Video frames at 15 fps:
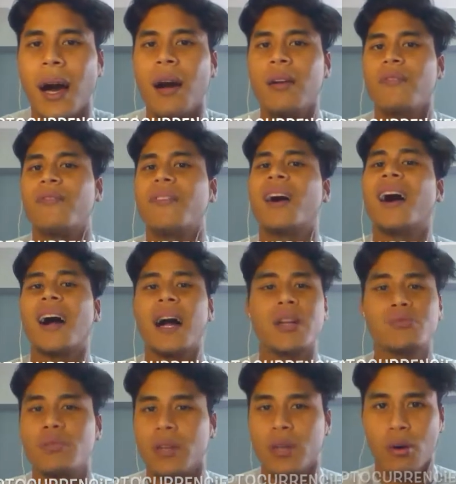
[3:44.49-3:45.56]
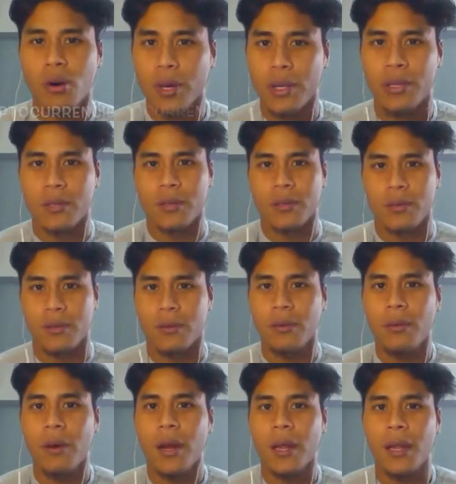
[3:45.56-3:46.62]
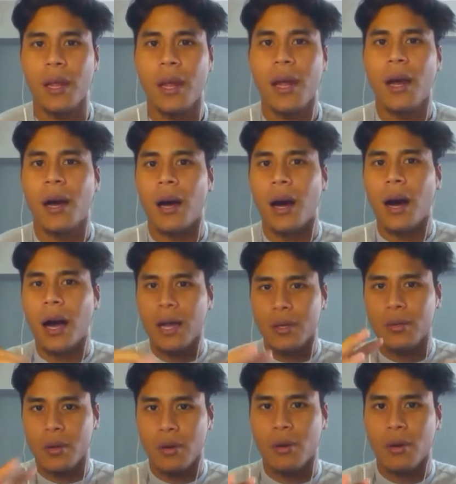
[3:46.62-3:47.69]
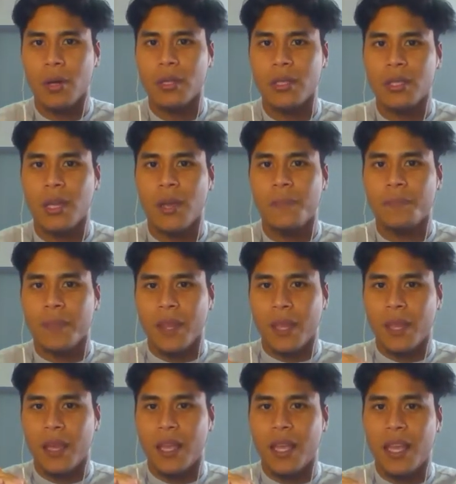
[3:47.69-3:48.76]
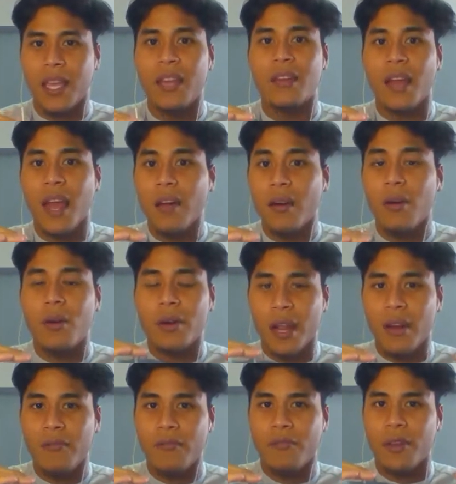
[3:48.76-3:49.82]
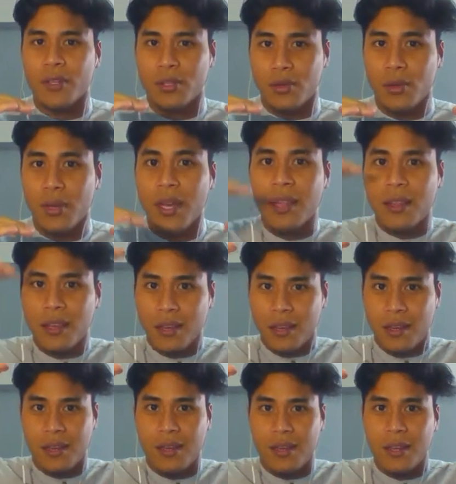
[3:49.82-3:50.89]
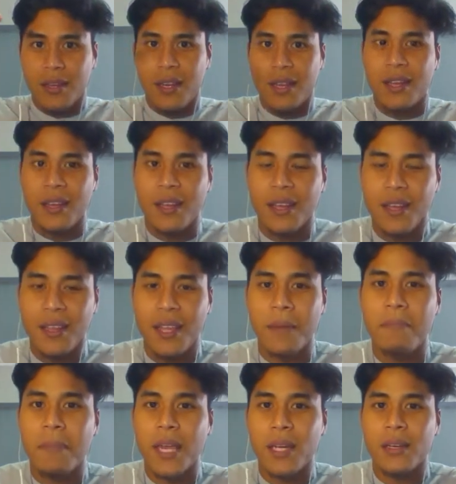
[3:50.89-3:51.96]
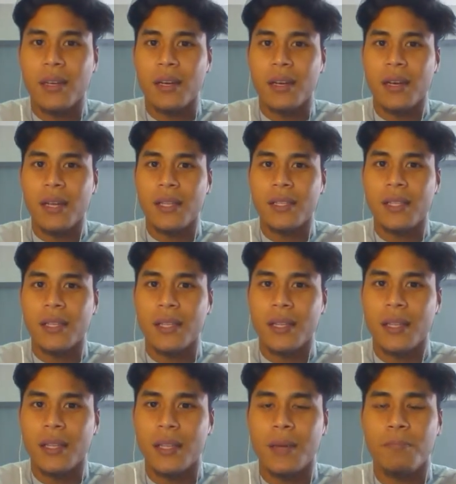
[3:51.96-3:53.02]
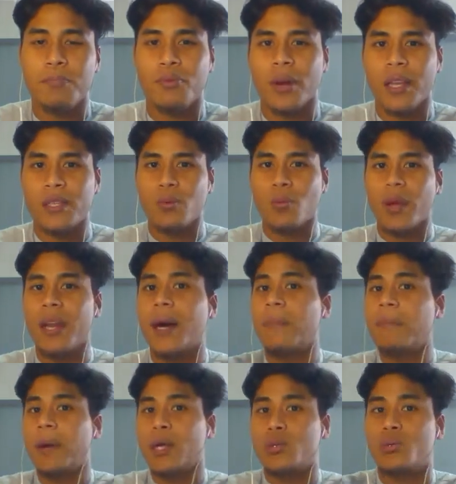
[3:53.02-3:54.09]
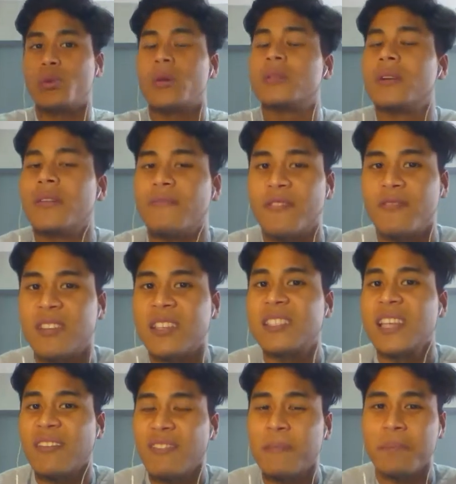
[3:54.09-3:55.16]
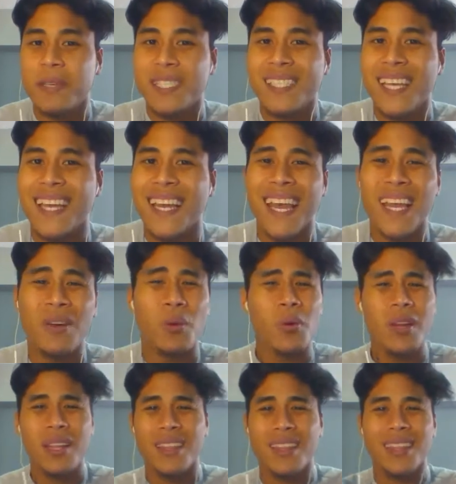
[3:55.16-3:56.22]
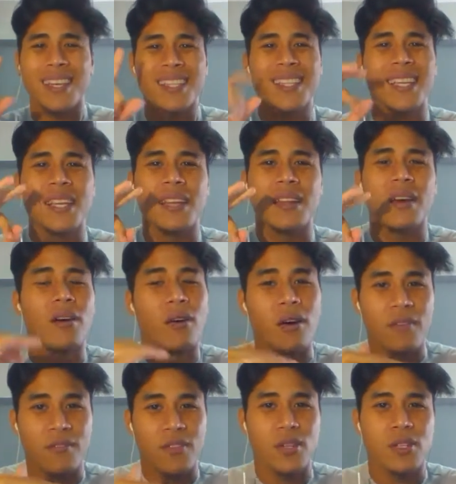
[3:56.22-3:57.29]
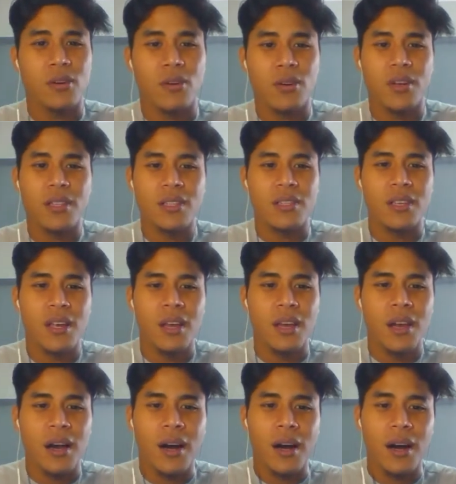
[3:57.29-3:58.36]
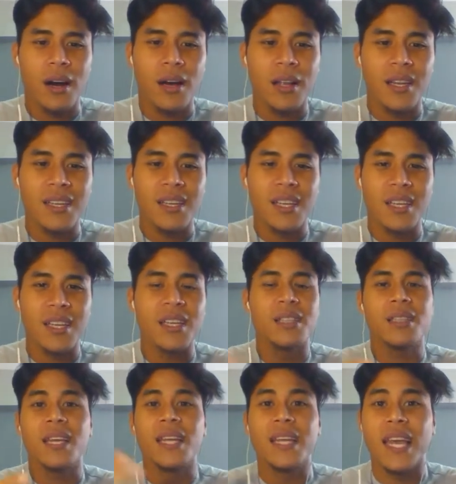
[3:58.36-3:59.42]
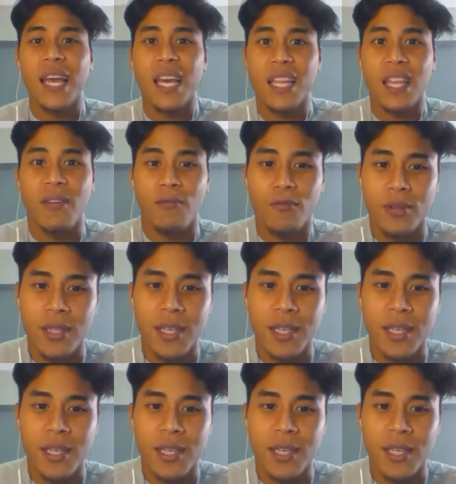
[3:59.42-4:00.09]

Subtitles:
Out of 100 coins, right? 100 coins on average together, they made, as in the price went up by 357%, and only 13 of those coins yielded negative